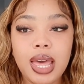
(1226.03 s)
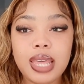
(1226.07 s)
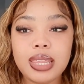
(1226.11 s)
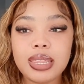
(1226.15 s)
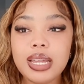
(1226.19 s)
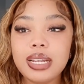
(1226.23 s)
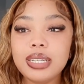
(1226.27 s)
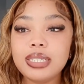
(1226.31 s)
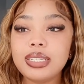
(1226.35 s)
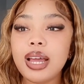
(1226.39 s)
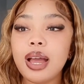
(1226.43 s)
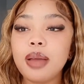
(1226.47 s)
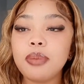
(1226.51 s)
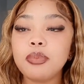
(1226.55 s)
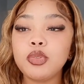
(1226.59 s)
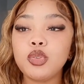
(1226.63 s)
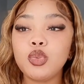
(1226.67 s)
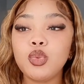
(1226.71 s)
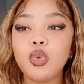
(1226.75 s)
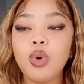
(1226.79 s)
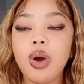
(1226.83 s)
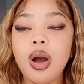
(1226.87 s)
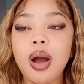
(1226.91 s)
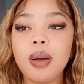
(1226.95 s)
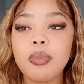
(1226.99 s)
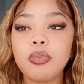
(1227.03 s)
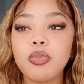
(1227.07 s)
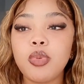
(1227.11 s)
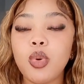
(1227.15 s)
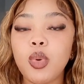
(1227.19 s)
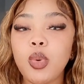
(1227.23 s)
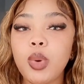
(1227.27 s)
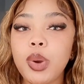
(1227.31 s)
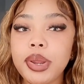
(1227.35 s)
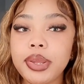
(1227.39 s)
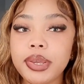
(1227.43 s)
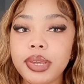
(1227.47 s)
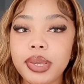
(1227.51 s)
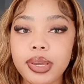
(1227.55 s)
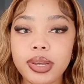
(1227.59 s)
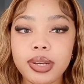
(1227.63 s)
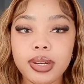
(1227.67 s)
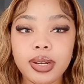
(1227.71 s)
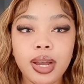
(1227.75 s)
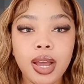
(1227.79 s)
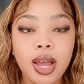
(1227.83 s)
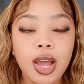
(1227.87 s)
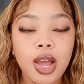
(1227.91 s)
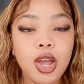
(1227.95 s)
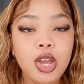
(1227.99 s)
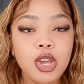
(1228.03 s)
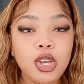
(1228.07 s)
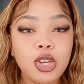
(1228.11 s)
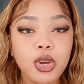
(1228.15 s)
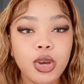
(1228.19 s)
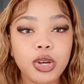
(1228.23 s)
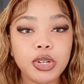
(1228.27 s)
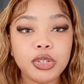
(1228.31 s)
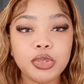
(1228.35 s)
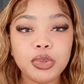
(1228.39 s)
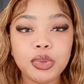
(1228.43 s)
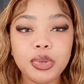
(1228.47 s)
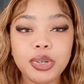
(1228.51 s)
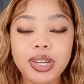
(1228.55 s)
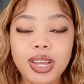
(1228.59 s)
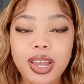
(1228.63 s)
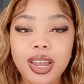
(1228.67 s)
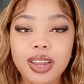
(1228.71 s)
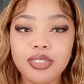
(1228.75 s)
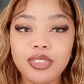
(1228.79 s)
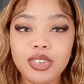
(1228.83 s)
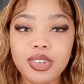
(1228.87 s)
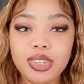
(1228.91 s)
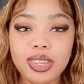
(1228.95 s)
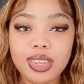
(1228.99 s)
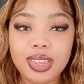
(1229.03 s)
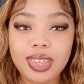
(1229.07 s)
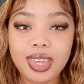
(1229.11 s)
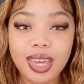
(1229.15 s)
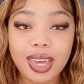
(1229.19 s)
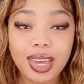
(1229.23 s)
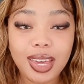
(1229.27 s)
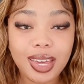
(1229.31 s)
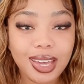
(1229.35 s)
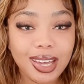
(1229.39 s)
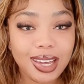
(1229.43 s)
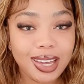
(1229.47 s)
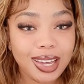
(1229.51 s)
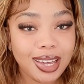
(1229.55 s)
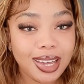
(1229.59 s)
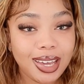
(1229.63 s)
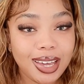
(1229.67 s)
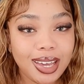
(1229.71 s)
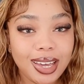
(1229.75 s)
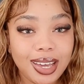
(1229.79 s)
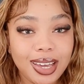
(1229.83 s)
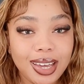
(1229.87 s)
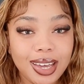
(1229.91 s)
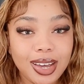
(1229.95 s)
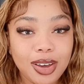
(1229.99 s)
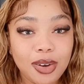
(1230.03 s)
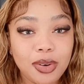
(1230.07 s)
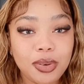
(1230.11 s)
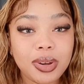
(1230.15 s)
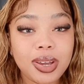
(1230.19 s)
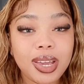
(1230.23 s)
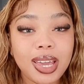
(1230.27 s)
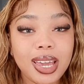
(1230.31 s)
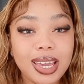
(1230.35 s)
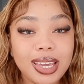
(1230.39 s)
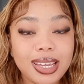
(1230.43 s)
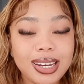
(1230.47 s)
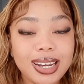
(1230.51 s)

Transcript: That time you are praying, you are doing everything, okay?